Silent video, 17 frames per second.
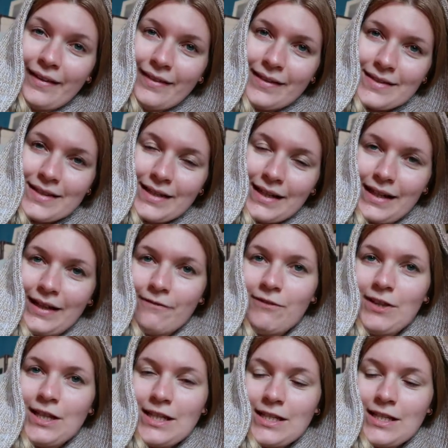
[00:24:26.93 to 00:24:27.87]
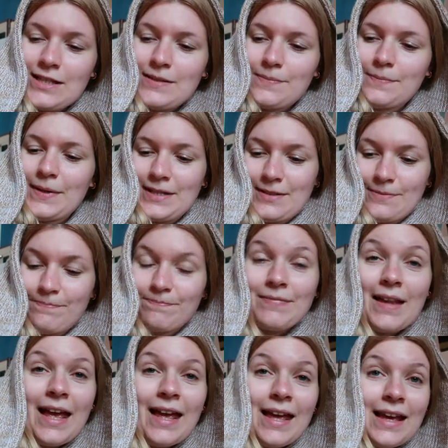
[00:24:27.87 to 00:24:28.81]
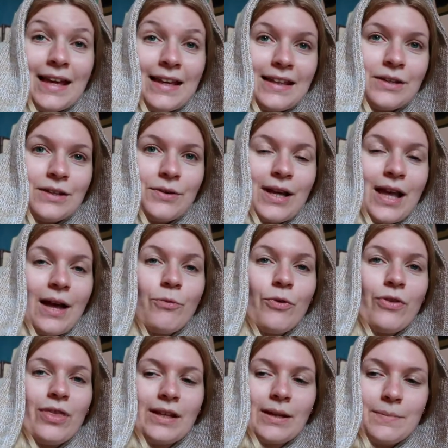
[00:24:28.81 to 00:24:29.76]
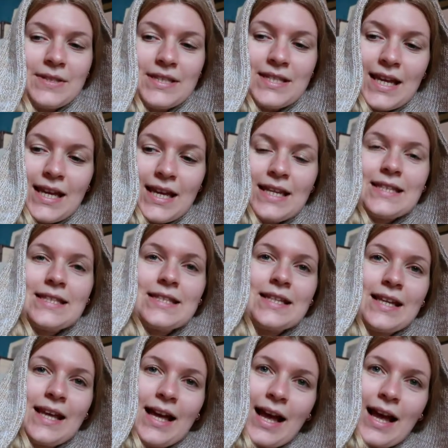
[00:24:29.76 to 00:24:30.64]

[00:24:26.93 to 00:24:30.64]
that's an inconvenience, but here I am with an update.